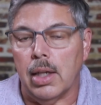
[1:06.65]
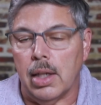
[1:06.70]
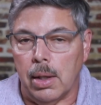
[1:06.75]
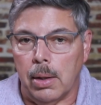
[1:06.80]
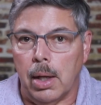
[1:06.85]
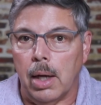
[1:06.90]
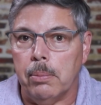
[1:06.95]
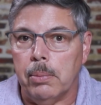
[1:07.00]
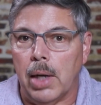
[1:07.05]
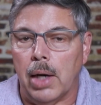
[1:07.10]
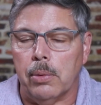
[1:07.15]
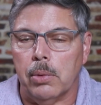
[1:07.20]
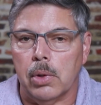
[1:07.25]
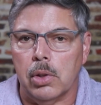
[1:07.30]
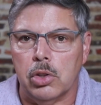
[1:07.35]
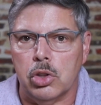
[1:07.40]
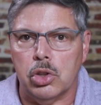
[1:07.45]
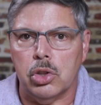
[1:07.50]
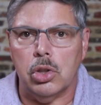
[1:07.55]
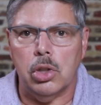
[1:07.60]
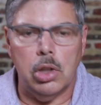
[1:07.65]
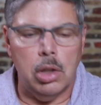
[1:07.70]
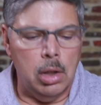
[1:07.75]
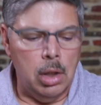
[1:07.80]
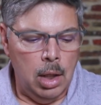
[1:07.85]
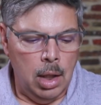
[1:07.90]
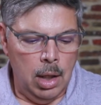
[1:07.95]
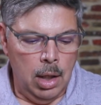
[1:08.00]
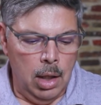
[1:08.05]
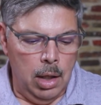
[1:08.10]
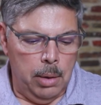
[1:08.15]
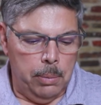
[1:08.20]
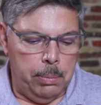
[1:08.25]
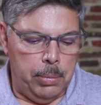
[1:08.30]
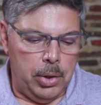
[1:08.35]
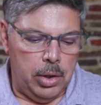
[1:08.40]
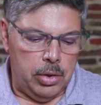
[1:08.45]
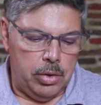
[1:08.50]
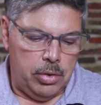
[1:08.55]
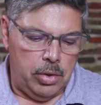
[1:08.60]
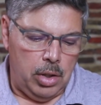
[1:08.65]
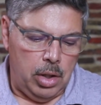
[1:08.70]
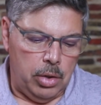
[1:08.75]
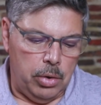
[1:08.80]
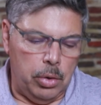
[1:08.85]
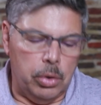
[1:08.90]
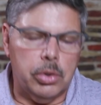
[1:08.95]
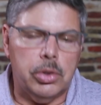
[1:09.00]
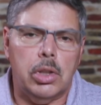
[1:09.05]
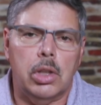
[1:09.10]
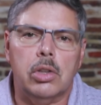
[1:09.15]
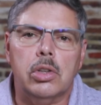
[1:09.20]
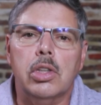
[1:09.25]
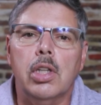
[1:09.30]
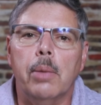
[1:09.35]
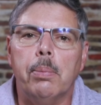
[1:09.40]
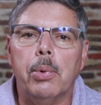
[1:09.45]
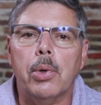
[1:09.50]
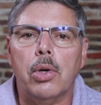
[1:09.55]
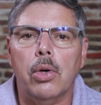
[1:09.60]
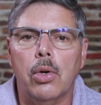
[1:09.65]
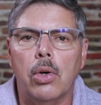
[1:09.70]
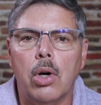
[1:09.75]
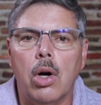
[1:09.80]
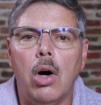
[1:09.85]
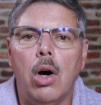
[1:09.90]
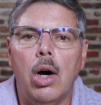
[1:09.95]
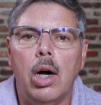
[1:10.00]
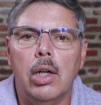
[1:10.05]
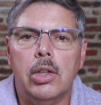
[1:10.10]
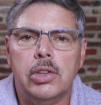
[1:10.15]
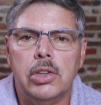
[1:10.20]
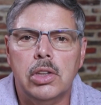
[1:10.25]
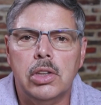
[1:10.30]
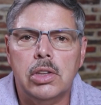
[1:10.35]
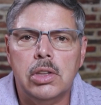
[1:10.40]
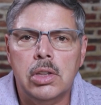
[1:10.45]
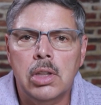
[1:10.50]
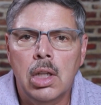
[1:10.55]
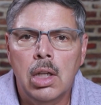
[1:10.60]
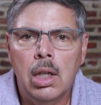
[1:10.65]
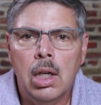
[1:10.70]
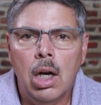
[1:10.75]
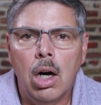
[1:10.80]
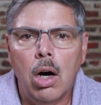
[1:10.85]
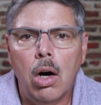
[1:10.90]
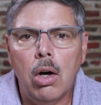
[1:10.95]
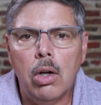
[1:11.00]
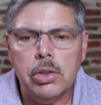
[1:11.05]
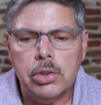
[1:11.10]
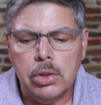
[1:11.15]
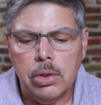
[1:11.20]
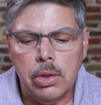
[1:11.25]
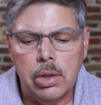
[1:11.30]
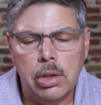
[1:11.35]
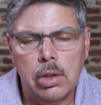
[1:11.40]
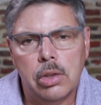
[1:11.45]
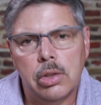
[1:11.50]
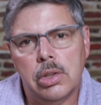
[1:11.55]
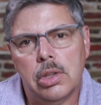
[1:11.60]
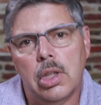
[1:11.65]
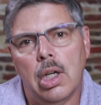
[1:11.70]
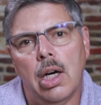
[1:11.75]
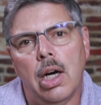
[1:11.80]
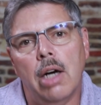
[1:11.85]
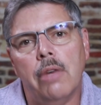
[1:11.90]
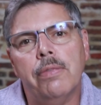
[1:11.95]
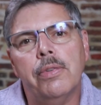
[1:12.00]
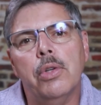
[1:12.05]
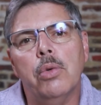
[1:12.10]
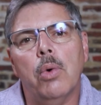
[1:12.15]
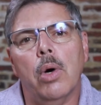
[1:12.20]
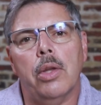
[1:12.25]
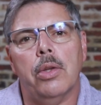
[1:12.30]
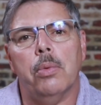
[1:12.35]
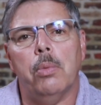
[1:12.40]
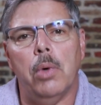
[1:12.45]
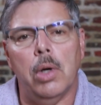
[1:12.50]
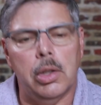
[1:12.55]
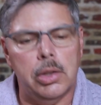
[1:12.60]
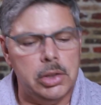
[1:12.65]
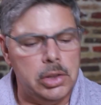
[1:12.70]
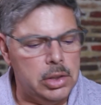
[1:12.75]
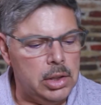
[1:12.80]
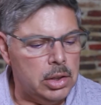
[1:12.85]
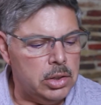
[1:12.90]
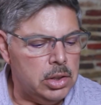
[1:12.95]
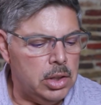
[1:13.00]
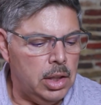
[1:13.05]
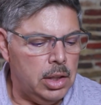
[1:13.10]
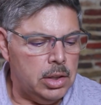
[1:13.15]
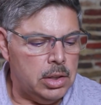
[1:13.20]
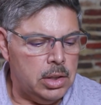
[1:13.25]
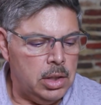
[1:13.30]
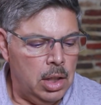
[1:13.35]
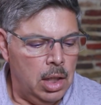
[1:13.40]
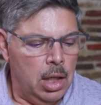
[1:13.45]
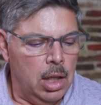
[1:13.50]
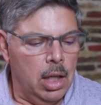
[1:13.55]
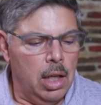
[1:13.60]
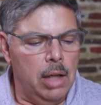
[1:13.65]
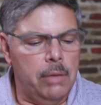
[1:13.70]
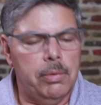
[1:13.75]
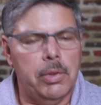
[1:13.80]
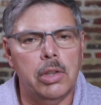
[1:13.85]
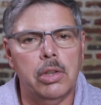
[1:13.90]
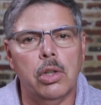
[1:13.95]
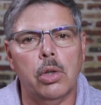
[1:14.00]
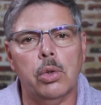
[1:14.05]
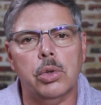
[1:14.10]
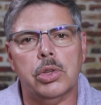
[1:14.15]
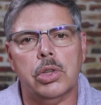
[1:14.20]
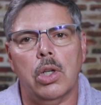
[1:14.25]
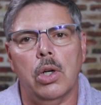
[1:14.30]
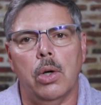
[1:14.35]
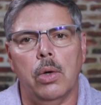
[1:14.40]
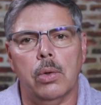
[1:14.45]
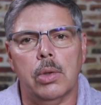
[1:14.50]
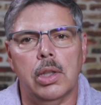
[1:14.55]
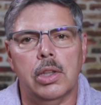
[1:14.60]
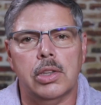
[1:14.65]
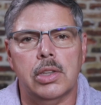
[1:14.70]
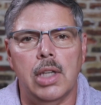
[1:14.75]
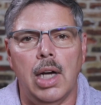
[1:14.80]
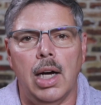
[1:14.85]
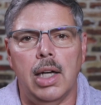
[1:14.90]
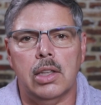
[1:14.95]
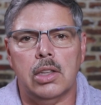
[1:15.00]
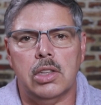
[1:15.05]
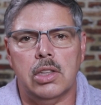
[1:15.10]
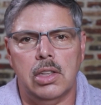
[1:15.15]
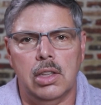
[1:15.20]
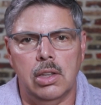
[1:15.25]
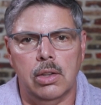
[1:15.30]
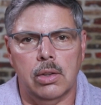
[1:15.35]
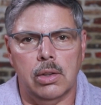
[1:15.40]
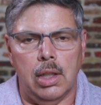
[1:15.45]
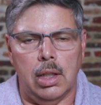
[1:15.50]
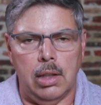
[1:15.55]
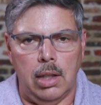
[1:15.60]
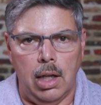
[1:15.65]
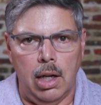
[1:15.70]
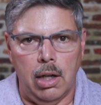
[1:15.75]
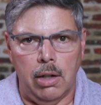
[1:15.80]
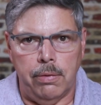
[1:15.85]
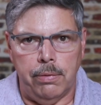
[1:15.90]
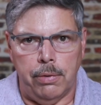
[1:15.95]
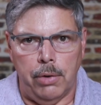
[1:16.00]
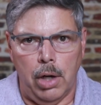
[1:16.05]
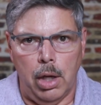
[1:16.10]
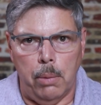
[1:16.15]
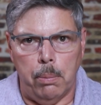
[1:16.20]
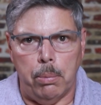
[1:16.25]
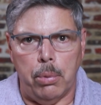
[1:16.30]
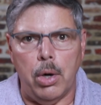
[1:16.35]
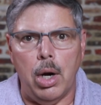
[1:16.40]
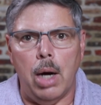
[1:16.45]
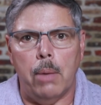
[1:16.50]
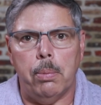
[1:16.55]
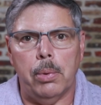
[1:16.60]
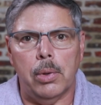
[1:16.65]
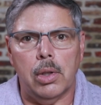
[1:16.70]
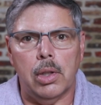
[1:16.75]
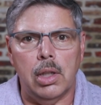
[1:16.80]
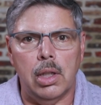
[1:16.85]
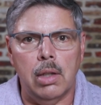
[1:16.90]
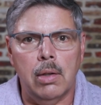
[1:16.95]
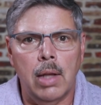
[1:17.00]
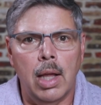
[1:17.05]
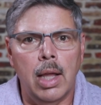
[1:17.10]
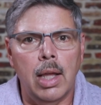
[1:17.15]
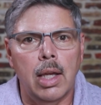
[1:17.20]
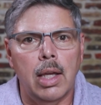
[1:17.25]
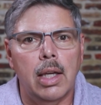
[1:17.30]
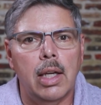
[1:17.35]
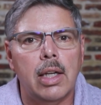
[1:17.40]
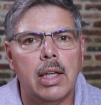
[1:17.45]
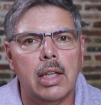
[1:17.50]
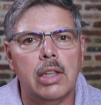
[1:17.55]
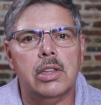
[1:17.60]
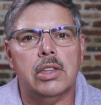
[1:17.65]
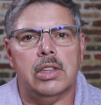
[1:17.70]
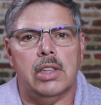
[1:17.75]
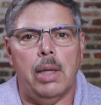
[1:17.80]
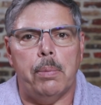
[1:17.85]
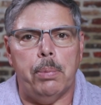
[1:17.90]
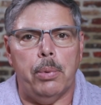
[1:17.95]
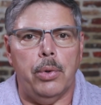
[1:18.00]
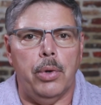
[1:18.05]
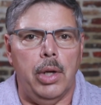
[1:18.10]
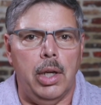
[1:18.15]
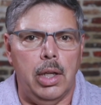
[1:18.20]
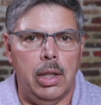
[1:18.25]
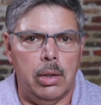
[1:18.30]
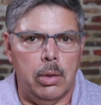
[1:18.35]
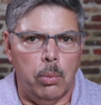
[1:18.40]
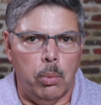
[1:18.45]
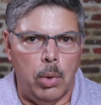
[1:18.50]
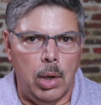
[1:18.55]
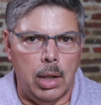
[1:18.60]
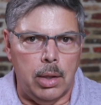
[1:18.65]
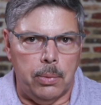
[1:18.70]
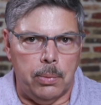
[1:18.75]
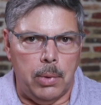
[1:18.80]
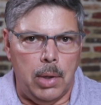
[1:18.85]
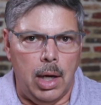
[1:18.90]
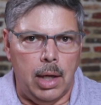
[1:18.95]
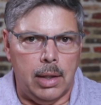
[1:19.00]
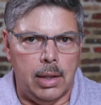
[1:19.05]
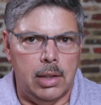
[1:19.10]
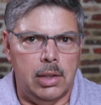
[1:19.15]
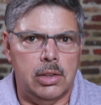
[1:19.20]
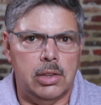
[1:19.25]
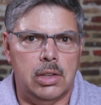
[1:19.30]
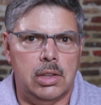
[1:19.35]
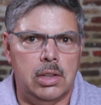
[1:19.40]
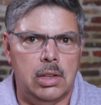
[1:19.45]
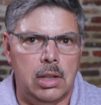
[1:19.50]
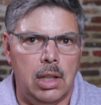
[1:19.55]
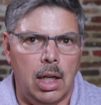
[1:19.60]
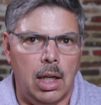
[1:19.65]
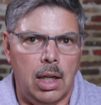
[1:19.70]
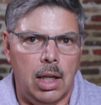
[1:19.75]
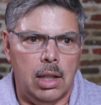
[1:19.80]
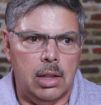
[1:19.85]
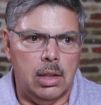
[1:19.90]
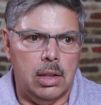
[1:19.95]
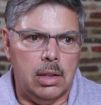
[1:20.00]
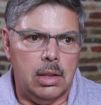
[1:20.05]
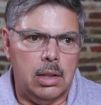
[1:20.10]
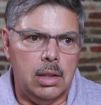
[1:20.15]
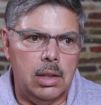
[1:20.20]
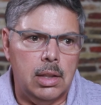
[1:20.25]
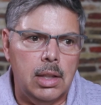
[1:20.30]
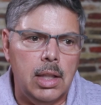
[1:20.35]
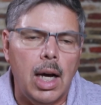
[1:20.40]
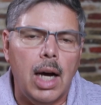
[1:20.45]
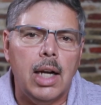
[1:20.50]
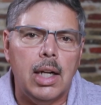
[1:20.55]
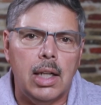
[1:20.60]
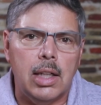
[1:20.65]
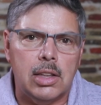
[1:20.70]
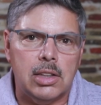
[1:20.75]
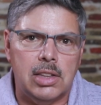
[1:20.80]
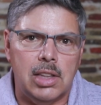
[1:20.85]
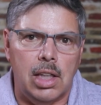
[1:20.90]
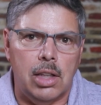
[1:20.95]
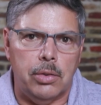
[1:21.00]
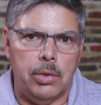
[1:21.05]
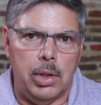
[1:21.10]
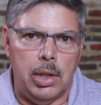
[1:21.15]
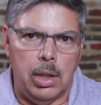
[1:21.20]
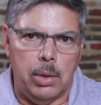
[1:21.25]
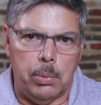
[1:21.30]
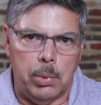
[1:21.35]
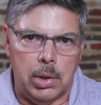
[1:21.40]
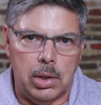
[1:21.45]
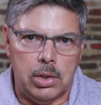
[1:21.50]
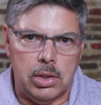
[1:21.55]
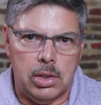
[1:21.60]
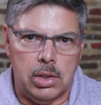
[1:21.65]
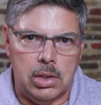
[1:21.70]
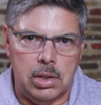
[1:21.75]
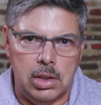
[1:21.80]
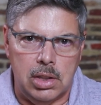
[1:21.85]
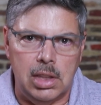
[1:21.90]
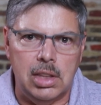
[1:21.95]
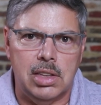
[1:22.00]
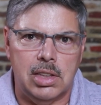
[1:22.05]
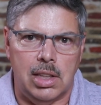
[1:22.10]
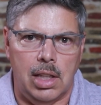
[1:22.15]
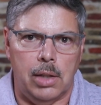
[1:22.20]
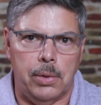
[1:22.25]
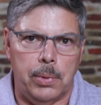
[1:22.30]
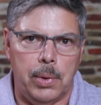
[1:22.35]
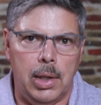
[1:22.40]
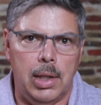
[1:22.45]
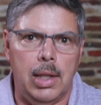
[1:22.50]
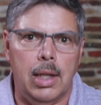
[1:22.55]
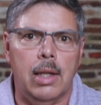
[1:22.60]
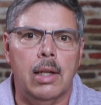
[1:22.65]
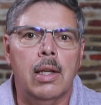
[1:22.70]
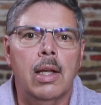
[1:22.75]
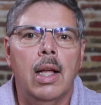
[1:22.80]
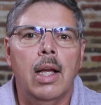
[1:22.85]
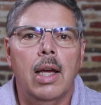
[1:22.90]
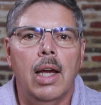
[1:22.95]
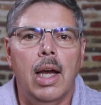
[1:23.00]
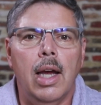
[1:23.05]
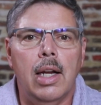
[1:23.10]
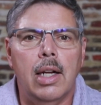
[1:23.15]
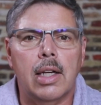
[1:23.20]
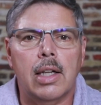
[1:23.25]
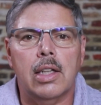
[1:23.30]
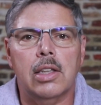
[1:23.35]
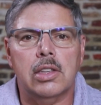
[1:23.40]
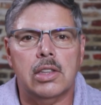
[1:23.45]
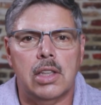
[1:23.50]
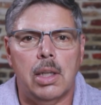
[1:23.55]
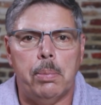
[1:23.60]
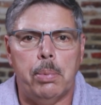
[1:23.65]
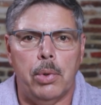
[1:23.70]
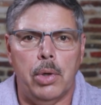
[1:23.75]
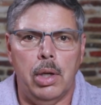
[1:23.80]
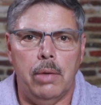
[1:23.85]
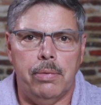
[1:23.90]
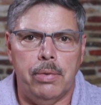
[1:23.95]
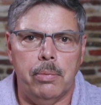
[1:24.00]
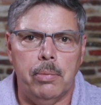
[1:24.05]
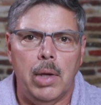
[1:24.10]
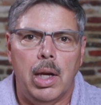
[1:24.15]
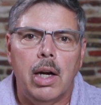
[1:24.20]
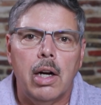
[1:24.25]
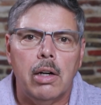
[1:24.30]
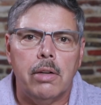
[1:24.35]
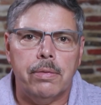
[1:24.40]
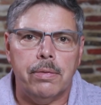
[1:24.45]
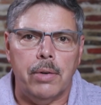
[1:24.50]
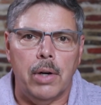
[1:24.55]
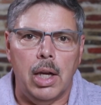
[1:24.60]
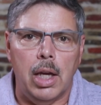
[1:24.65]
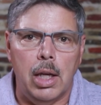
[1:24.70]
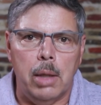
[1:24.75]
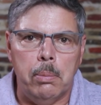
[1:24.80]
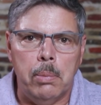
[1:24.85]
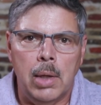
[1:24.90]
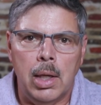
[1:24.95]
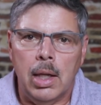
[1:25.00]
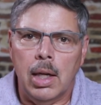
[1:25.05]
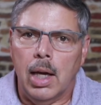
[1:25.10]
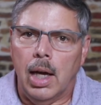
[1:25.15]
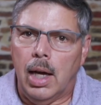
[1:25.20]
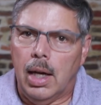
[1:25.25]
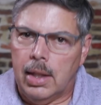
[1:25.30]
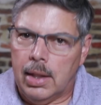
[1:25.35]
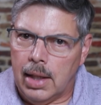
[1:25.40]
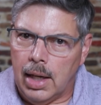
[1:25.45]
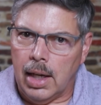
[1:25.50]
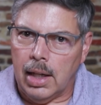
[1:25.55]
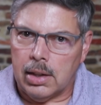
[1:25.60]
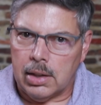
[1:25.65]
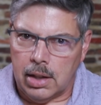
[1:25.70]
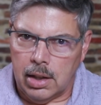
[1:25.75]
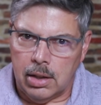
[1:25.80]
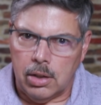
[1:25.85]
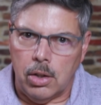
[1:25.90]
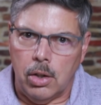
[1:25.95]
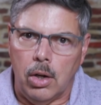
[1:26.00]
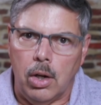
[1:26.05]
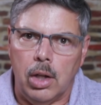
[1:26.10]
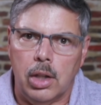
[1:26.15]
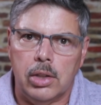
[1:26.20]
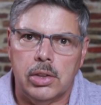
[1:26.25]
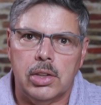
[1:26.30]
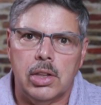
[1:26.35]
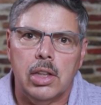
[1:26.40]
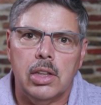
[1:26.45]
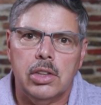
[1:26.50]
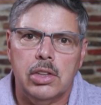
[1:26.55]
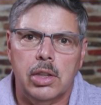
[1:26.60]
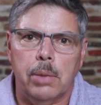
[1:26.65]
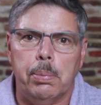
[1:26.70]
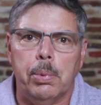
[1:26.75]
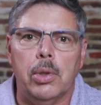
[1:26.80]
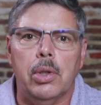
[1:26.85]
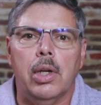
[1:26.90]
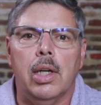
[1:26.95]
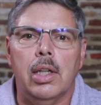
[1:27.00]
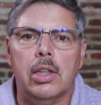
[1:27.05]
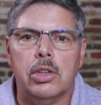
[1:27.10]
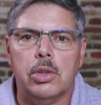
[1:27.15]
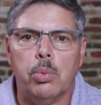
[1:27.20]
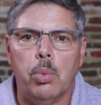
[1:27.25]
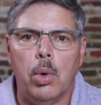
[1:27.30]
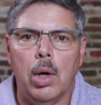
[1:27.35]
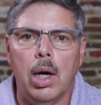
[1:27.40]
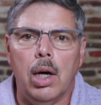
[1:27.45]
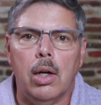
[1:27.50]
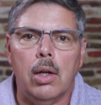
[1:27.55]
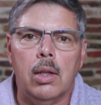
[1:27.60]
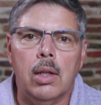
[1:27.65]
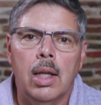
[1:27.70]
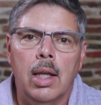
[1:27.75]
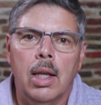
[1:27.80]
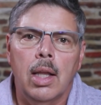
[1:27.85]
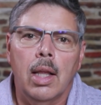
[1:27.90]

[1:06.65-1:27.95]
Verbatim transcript: I'm not really sure, but uh, those are typical causes. Also, there's uh, a few other ones, such as if the nose cone is not sealed on the airframe properly, it can separate while the rocket is uh, not accelerating when it's decelerating, and it can separate from the airframe, and that can cause a zipper as well.